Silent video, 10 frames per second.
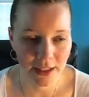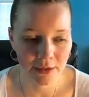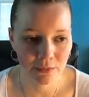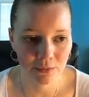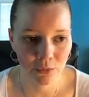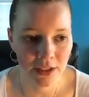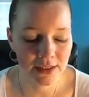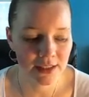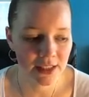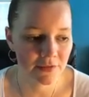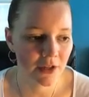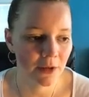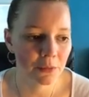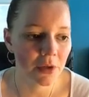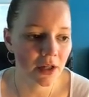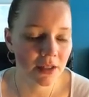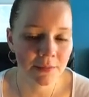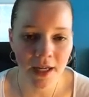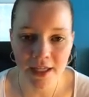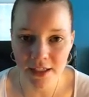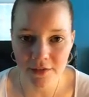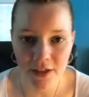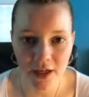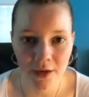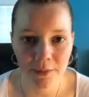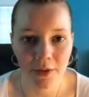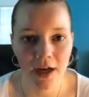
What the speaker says: and wanting to give up. Well, I'm not giving up.